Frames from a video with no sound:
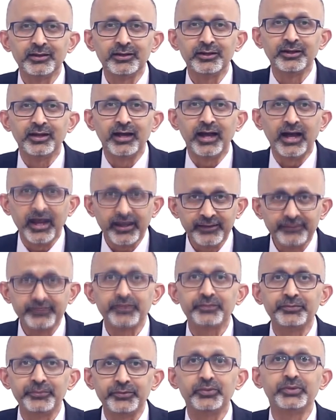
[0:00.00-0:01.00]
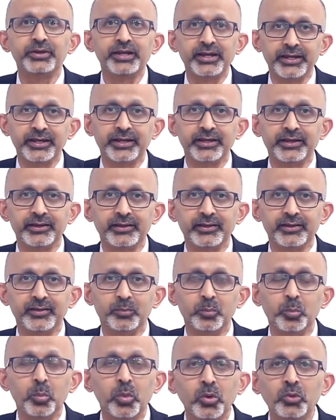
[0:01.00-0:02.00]
as of today,
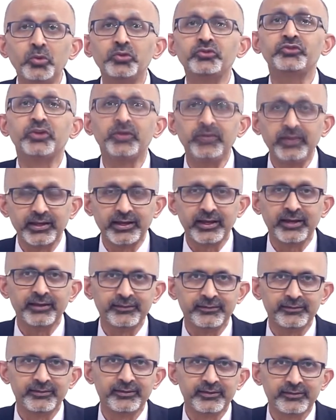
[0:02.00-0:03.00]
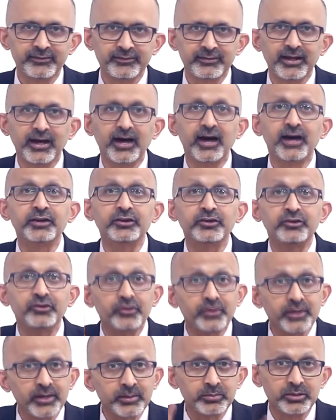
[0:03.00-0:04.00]
most of the cancers are
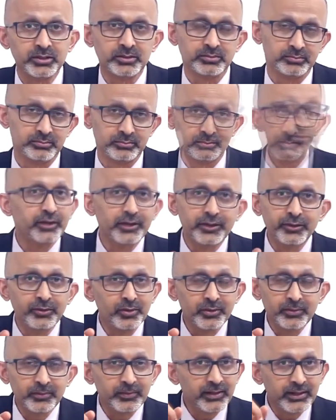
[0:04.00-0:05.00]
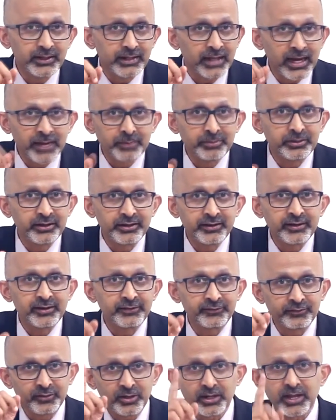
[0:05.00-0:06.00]
curable. You know, the
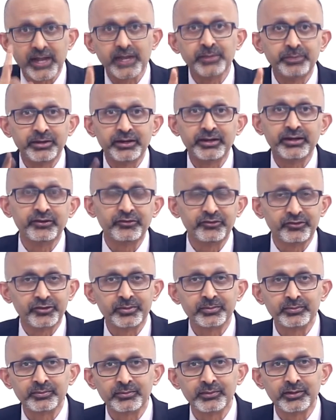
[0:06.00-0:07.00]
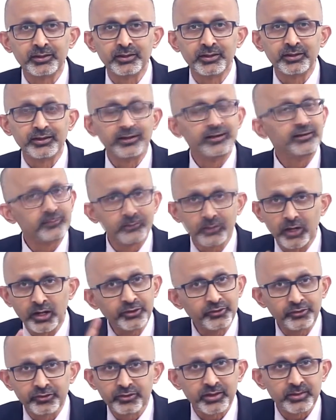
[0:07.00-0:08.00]
diabetes or hypertension is
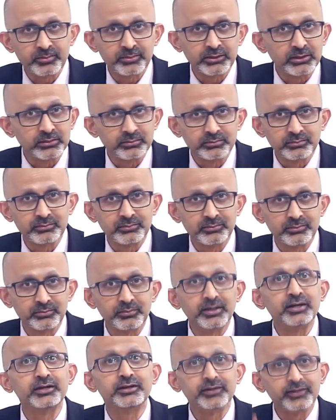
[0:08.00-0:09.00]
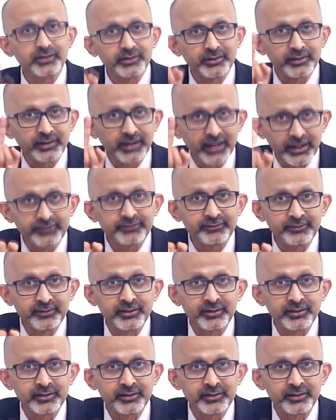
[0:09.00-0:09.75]
not curable, but cancer,